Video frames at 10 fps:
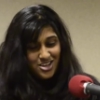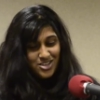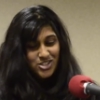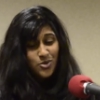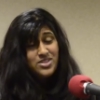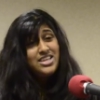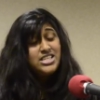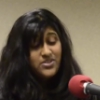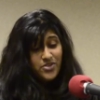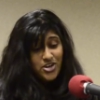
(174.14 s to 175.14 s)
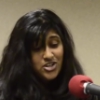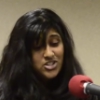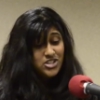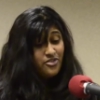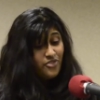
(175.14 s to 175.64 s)
So in this verse,
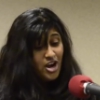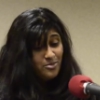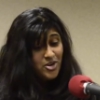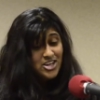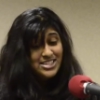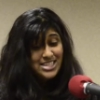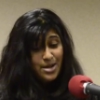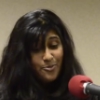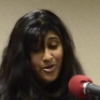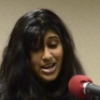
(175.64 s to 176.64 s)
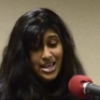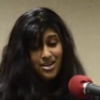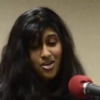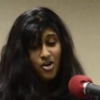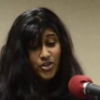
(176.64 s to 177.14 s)
the farmer is
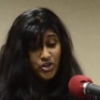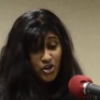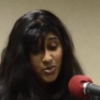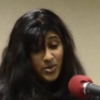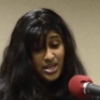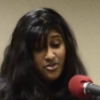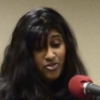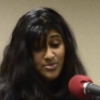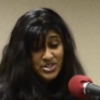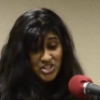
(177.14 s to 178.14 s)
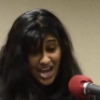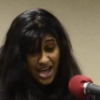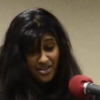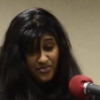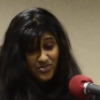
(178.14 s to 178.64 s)
separating all the good wheat from the chaff.